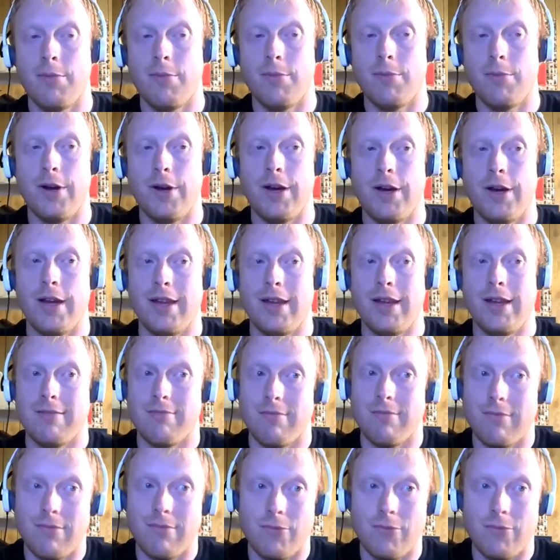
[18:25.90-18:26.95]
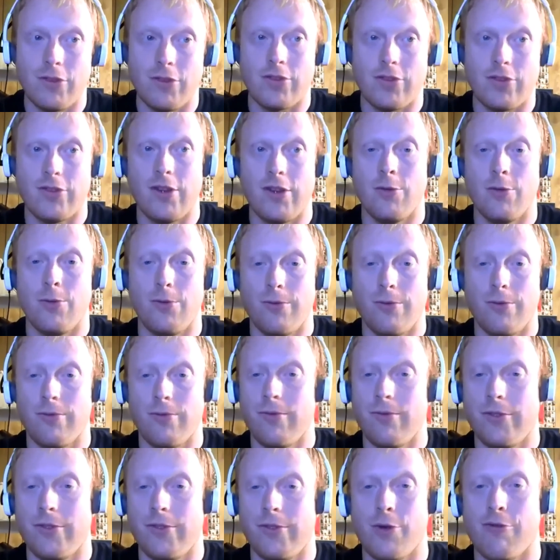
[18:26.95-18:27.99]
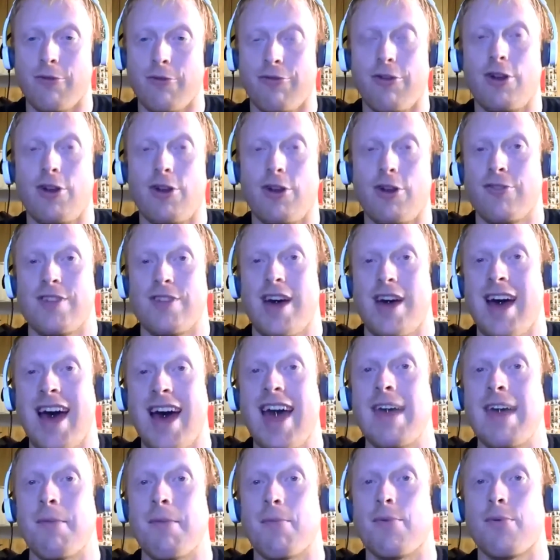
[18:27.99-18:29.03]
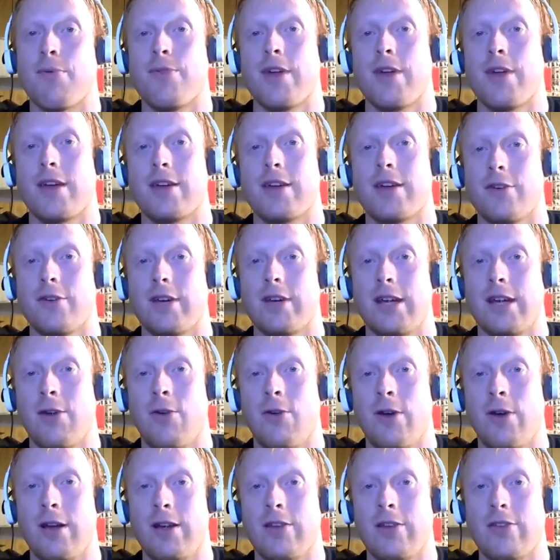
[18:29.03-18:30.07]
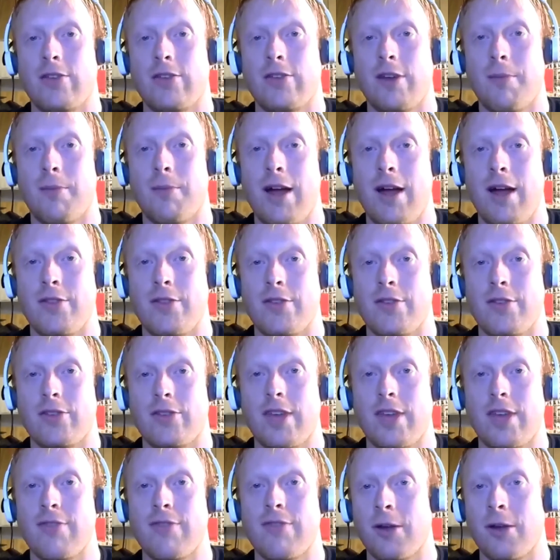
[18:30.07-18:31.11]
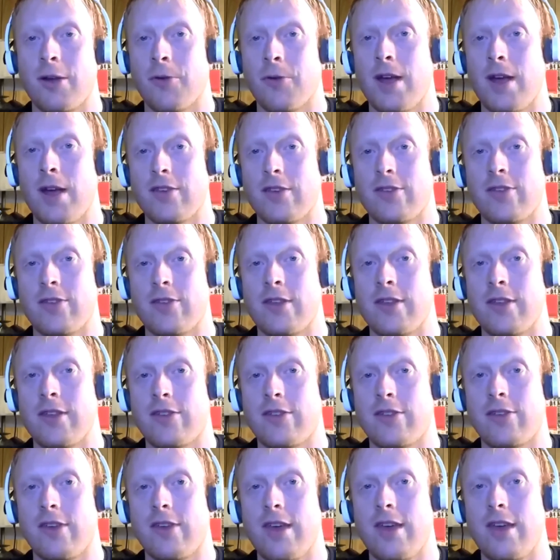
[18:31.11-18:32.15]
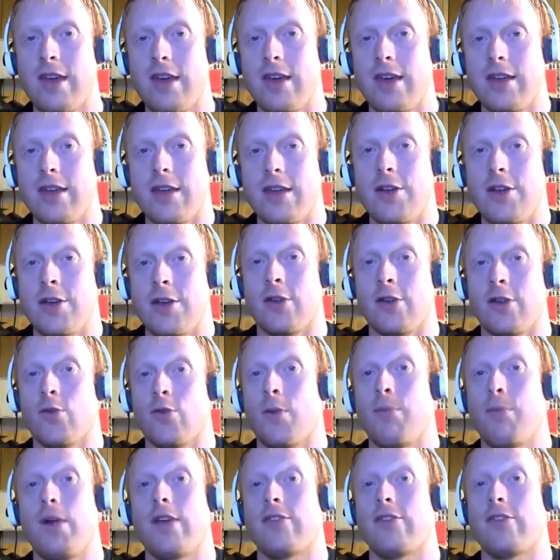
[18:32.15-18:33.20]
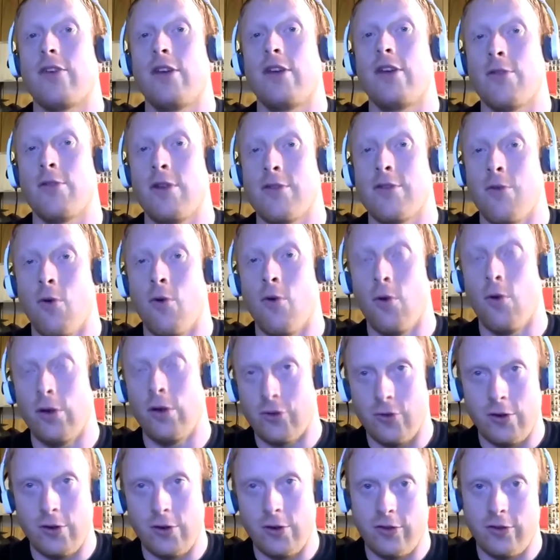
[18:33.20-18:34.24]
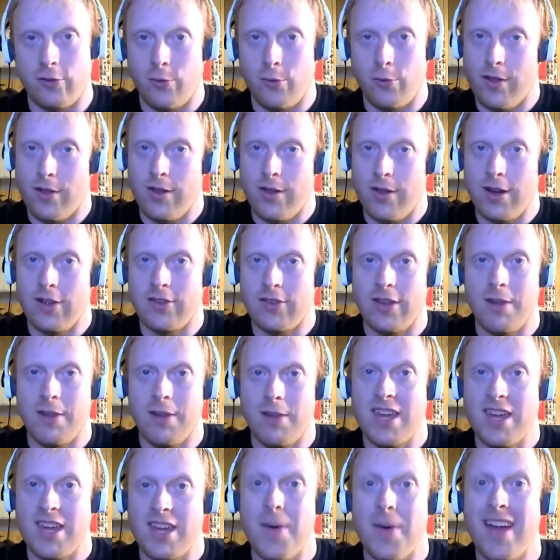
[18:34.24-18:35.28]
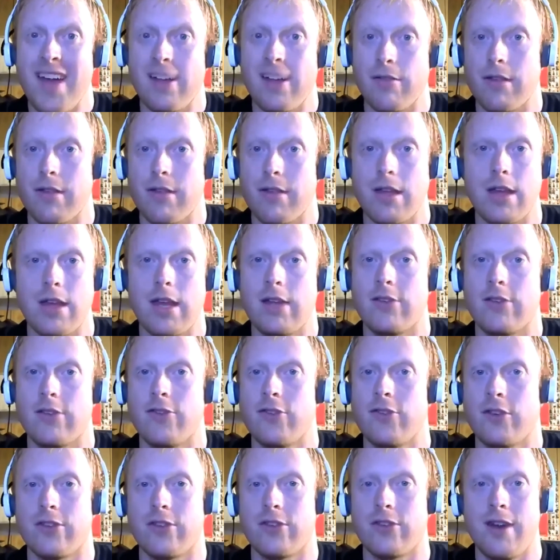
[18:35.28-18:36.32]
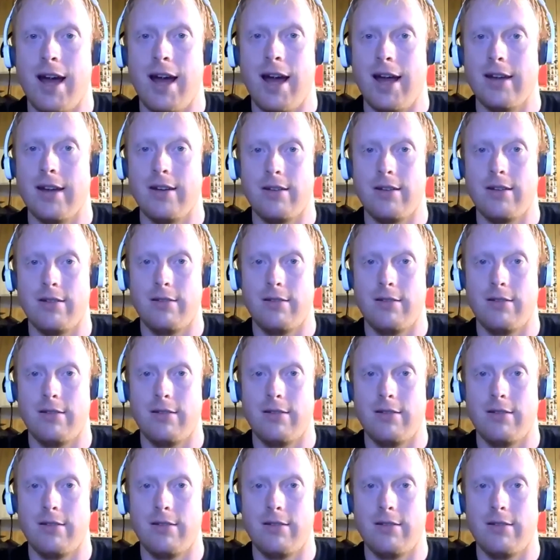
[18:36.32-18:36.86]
but just don't fall for the hype that coconut oil is somehow the saving grace that's, you're going to replace all your other oil choices with it and it's going to make you healthy. It's just not.